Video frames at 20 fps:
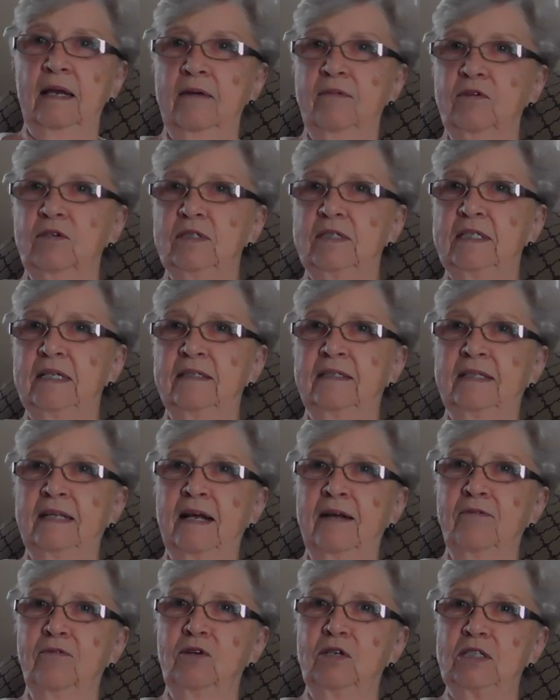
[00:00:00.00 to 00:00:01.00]
It was, the
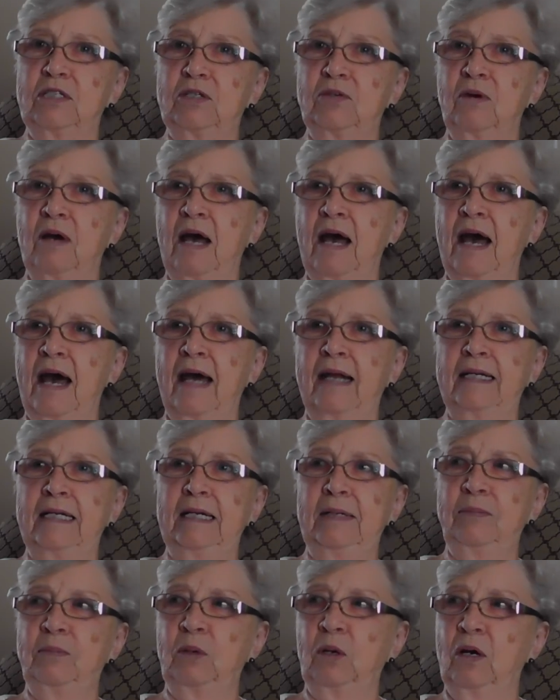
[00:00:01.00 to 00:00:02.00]
sun was too hot,
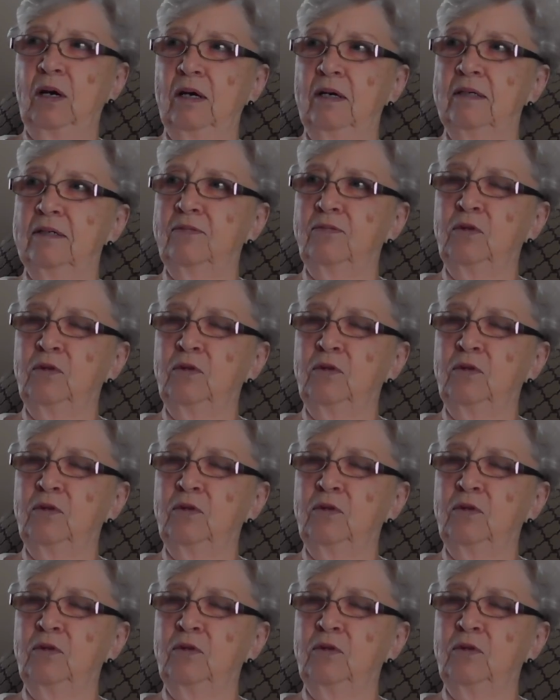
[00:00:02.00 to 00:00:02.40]
he burned.